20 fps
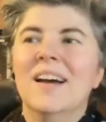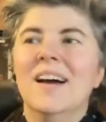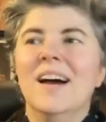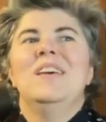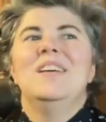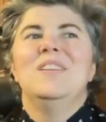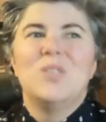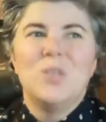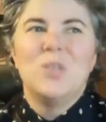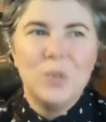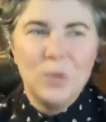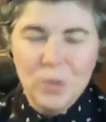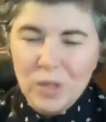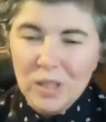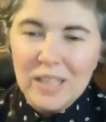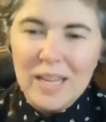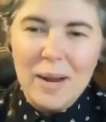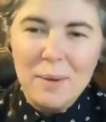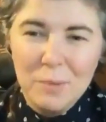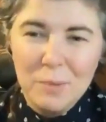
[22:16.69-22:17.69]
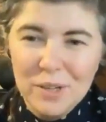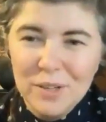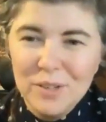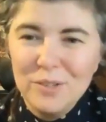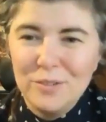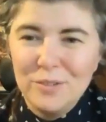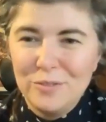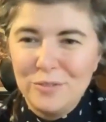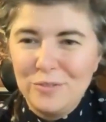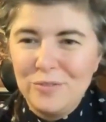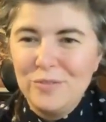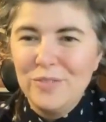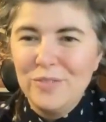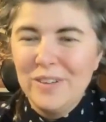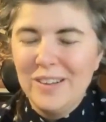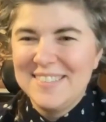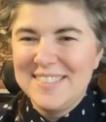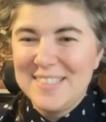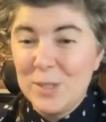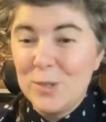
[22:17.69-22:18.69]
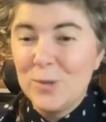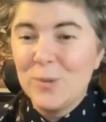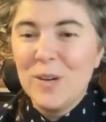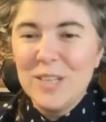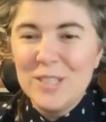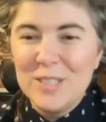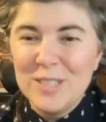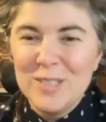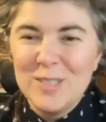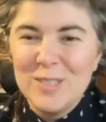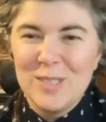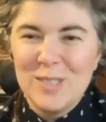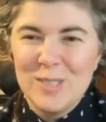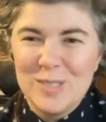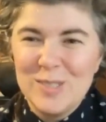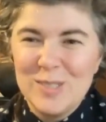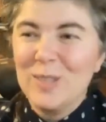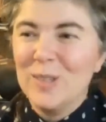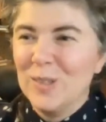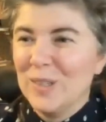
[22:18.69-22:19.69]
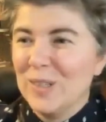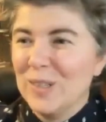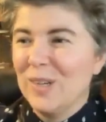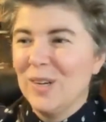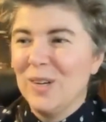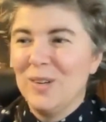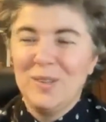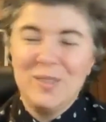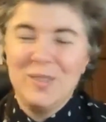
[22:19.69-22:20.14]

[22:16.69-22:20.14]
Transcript: into collaborative situations is still a